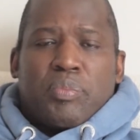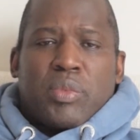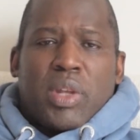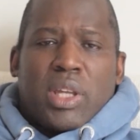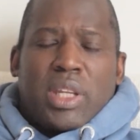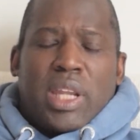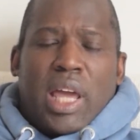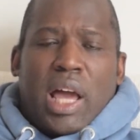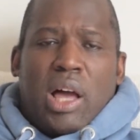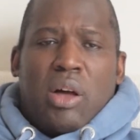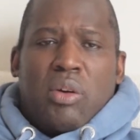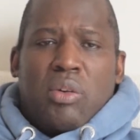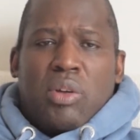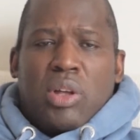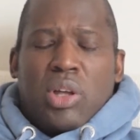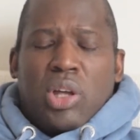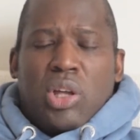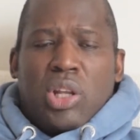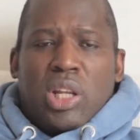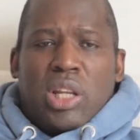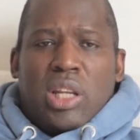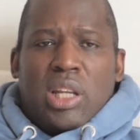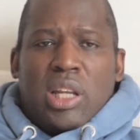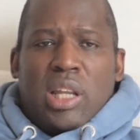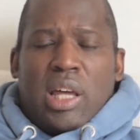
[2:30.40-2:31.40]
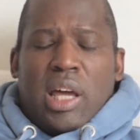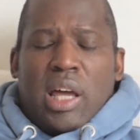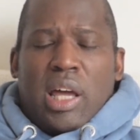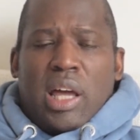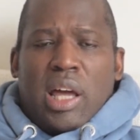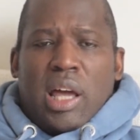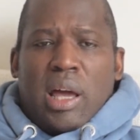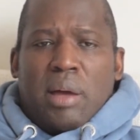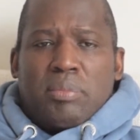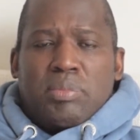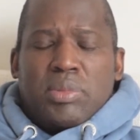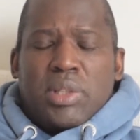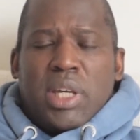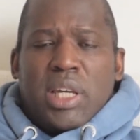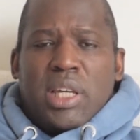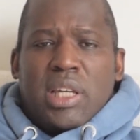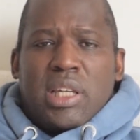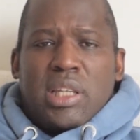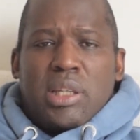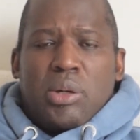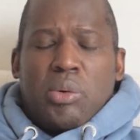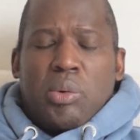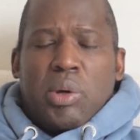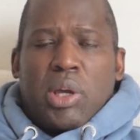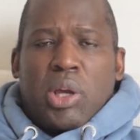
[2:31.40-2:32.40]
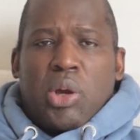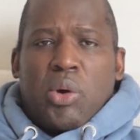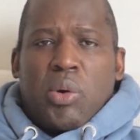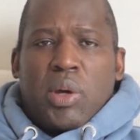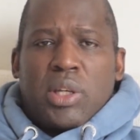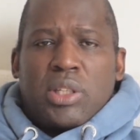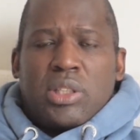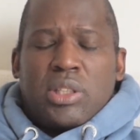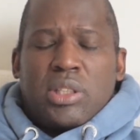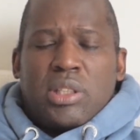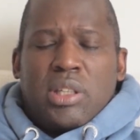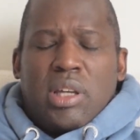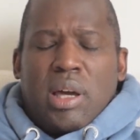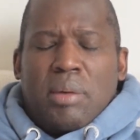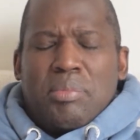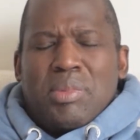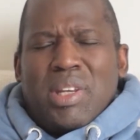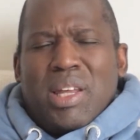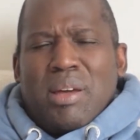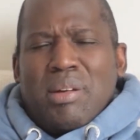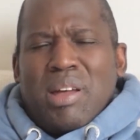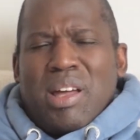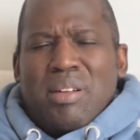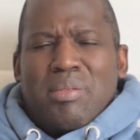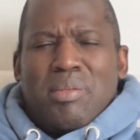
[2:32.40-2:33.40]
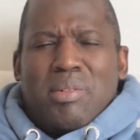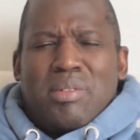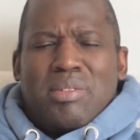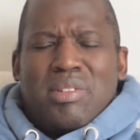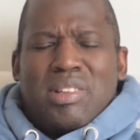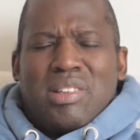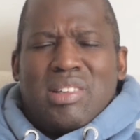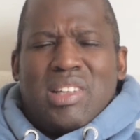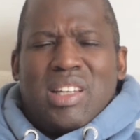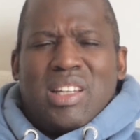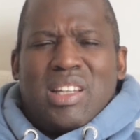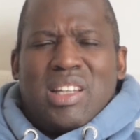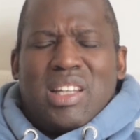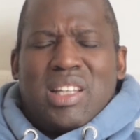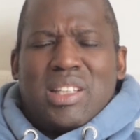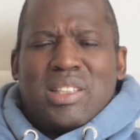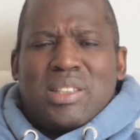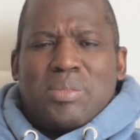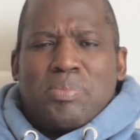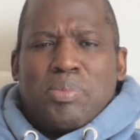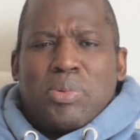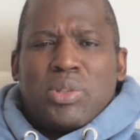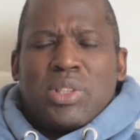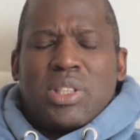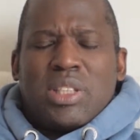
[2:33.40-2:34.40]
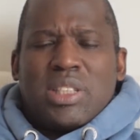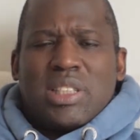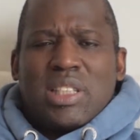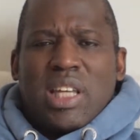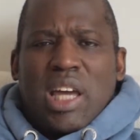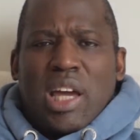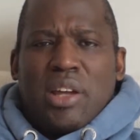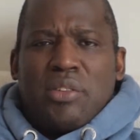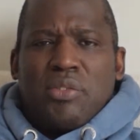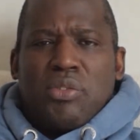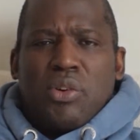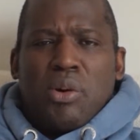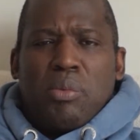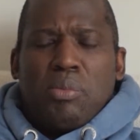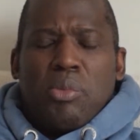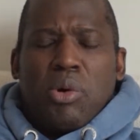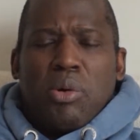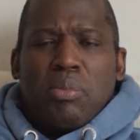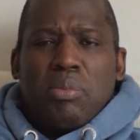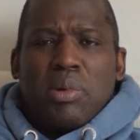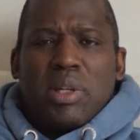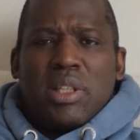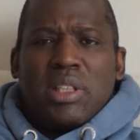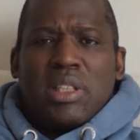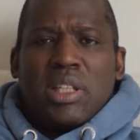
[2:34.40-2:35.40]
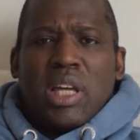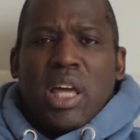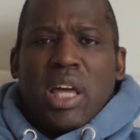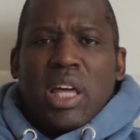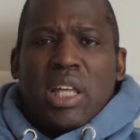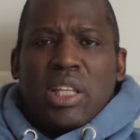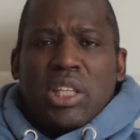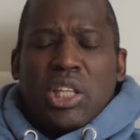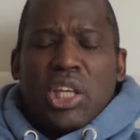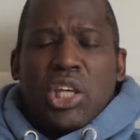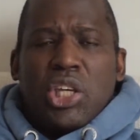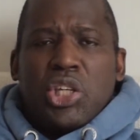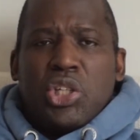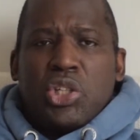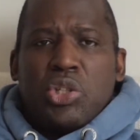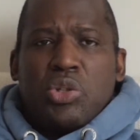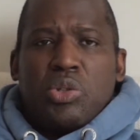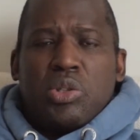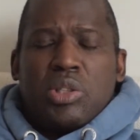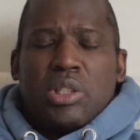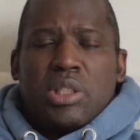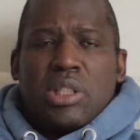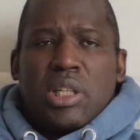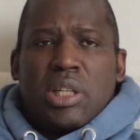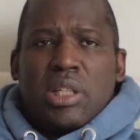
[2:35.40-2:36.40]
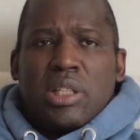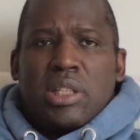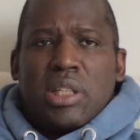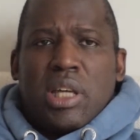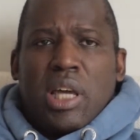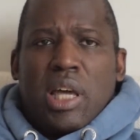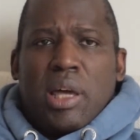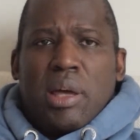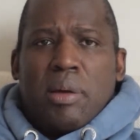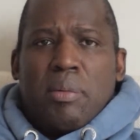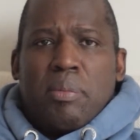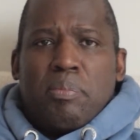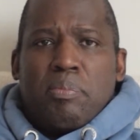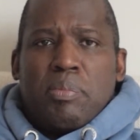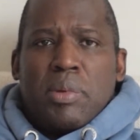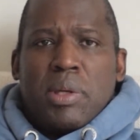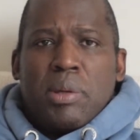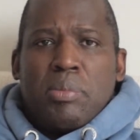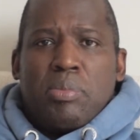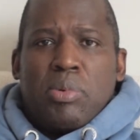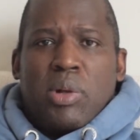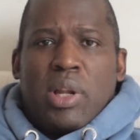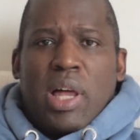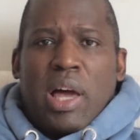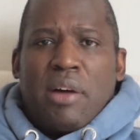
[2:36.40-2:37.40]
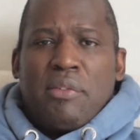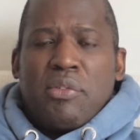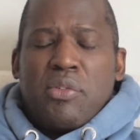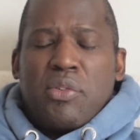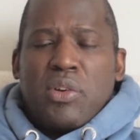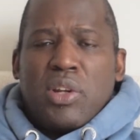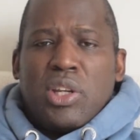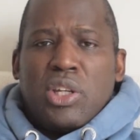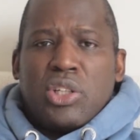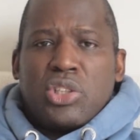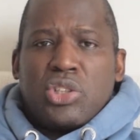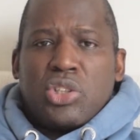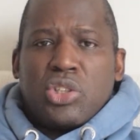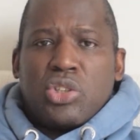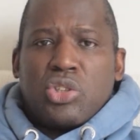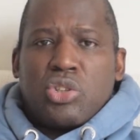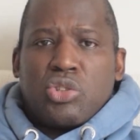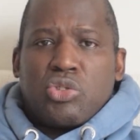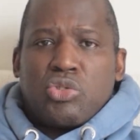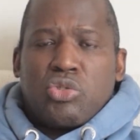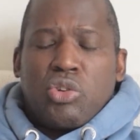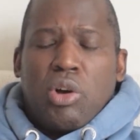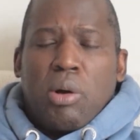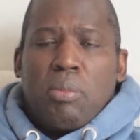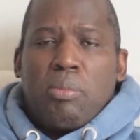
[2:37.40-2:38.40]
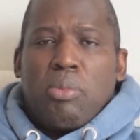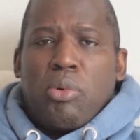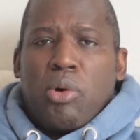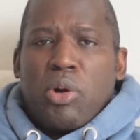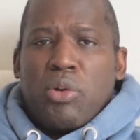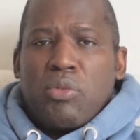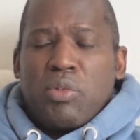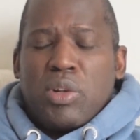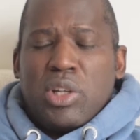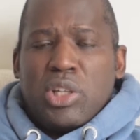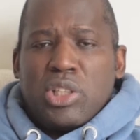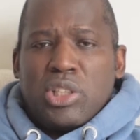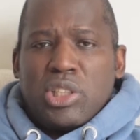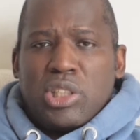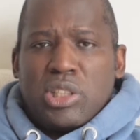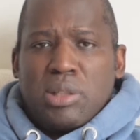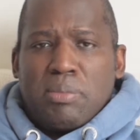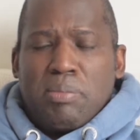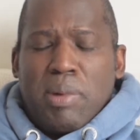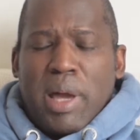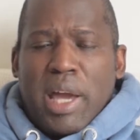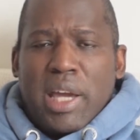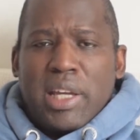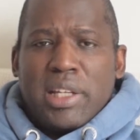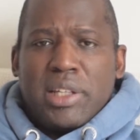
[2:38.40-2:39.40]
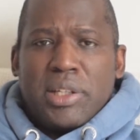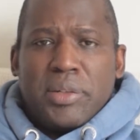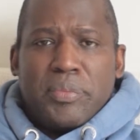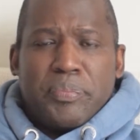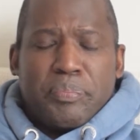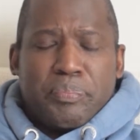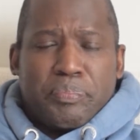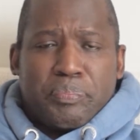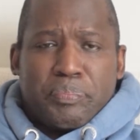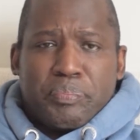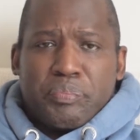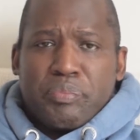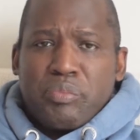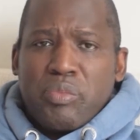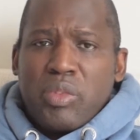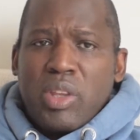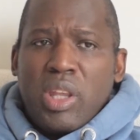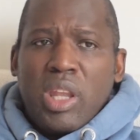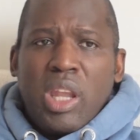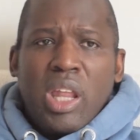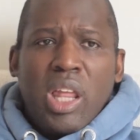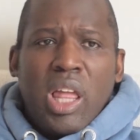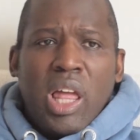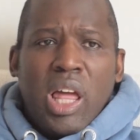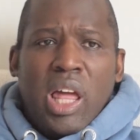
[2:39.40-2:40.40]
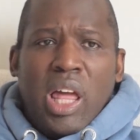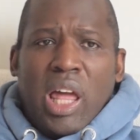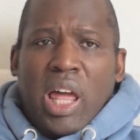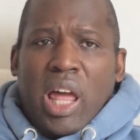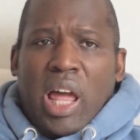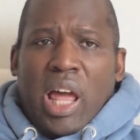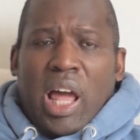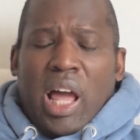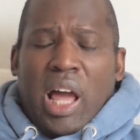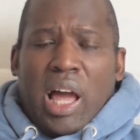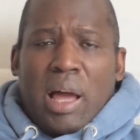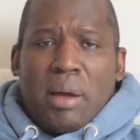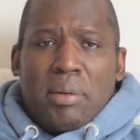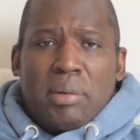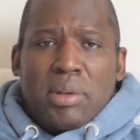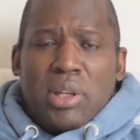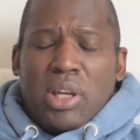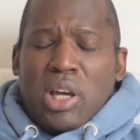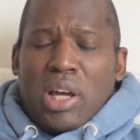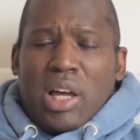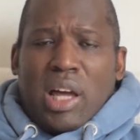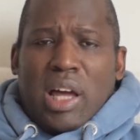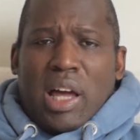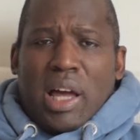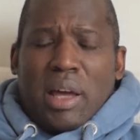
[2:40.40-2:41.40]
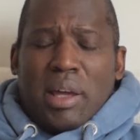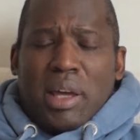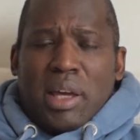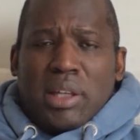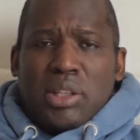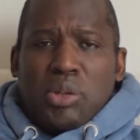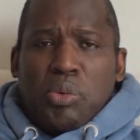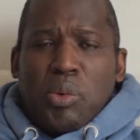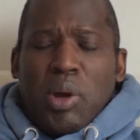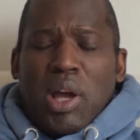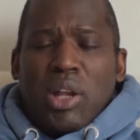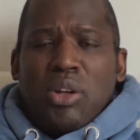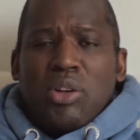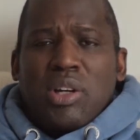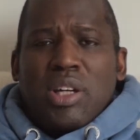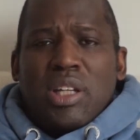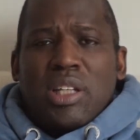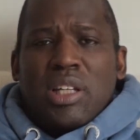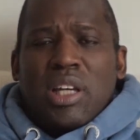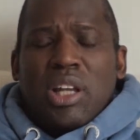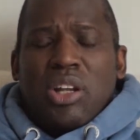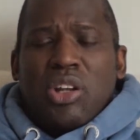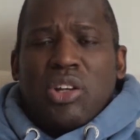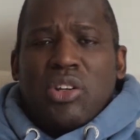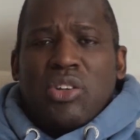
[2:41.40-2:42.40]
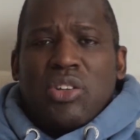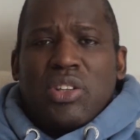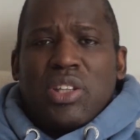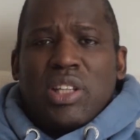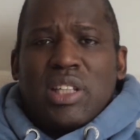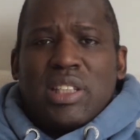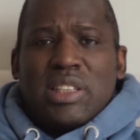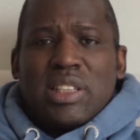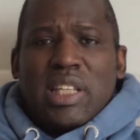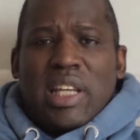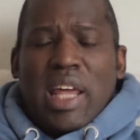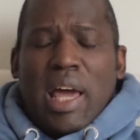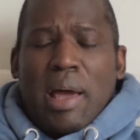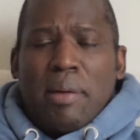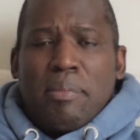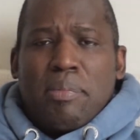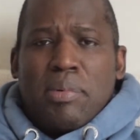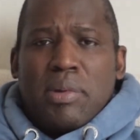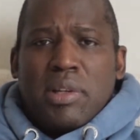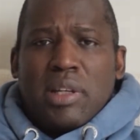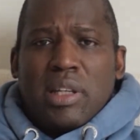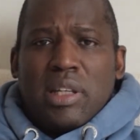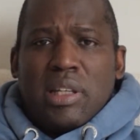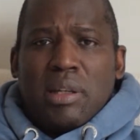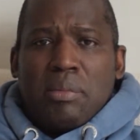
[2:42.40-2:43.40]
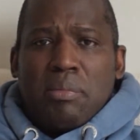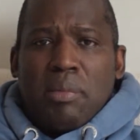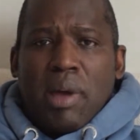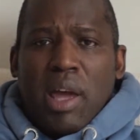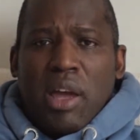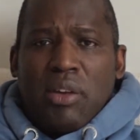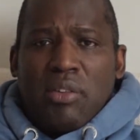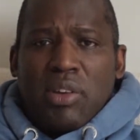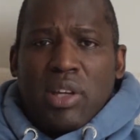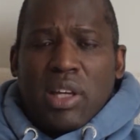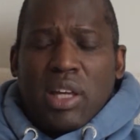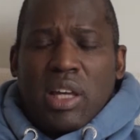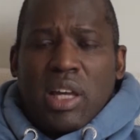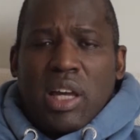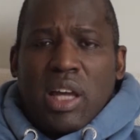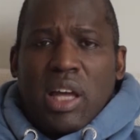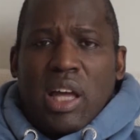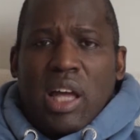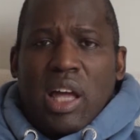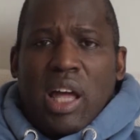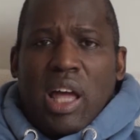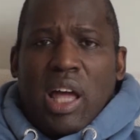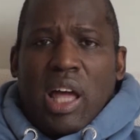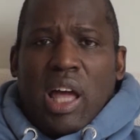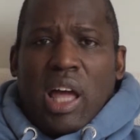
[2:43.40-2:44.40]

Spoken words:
Now, I'm taking away questions. I mean, let's put aside for a moment the issues that people have in relation to Trump or in relation to Biden. The way I look at it, a lot of things that happen in America